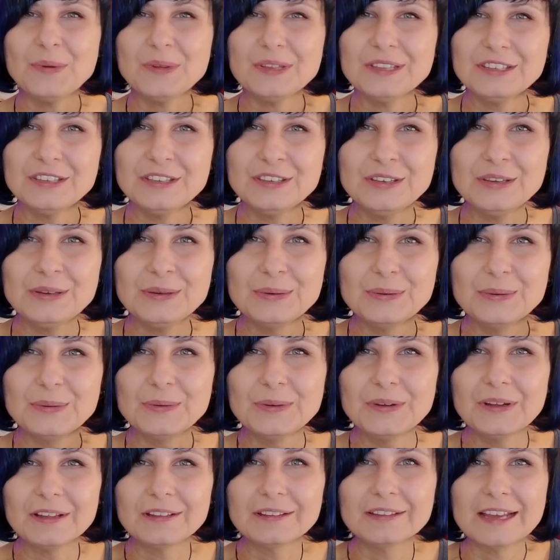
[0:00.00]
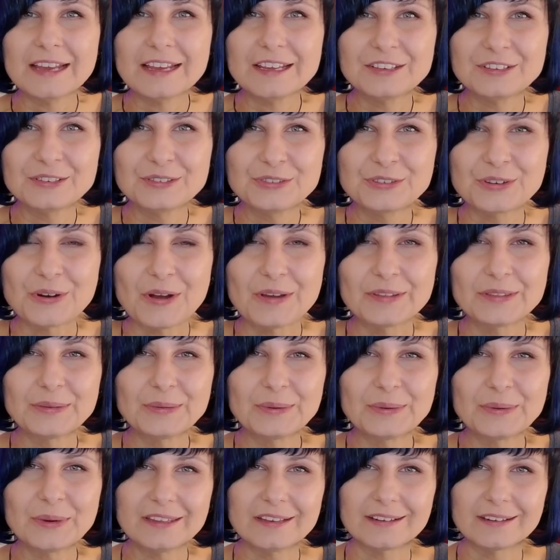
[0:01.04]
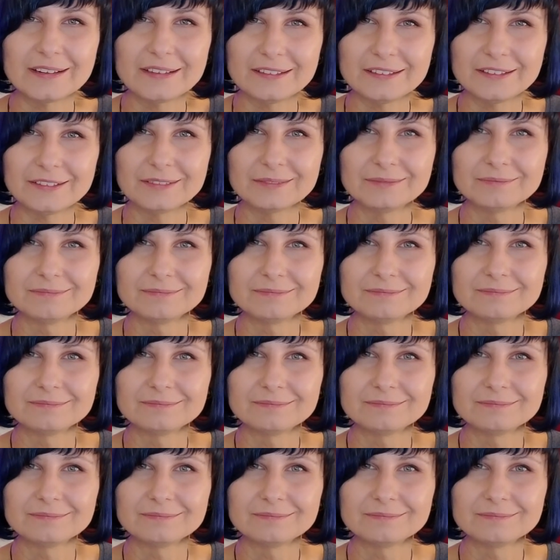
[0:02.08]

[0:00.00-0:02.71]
would you like to draw the way that I do?